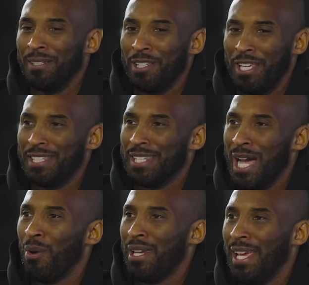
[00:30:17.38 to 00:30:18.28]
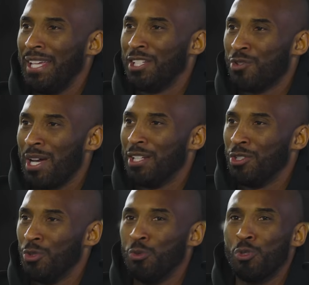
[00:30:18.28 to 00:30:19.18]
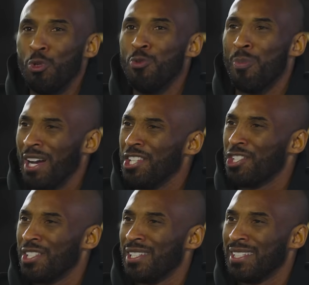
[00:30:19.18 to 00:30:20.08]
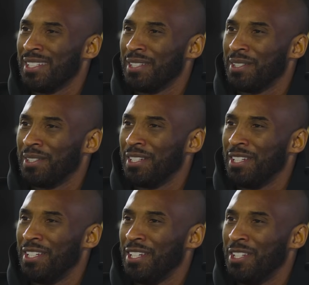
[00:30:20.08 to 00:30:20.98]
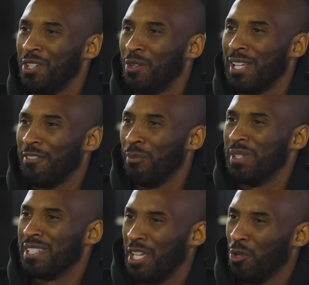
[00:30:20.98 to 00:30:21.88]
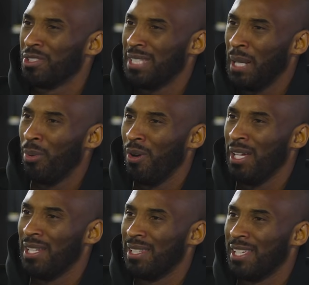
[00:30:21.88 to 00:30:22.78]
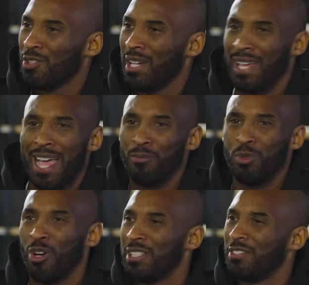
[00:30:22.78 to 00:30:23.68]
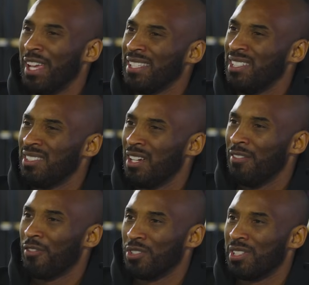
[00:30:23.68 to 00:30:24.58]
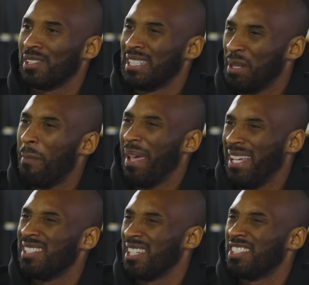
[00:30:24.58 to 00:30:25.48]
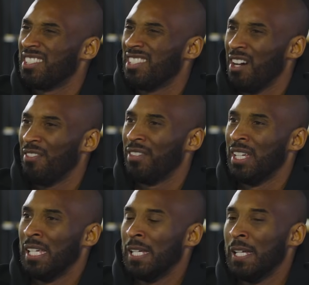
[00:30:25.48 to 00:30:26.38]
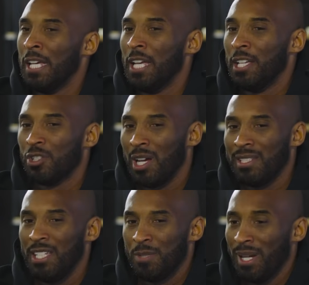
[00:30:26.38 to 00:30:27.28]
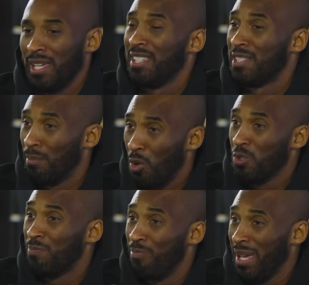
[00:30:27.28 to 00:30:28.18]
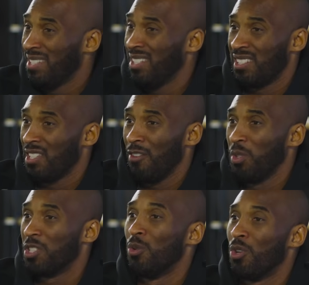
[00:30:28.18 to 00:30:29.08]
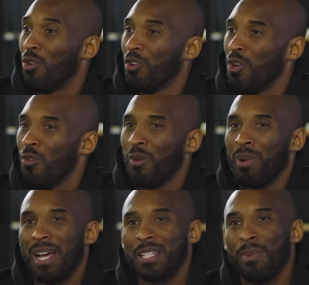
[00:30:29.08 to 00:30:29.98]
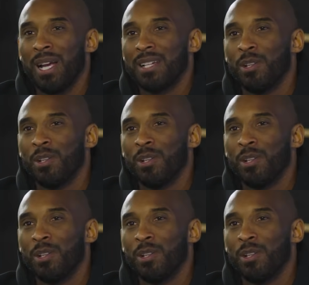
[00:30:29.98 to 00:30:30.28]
kids nowadays try to do too much. Like from a skill standpoint, they try to have them do all this fancy stuff versus like the basic stuff. And so I teach my kids the most basic stuff, and we just do it over and over. But I asked Mike, I said,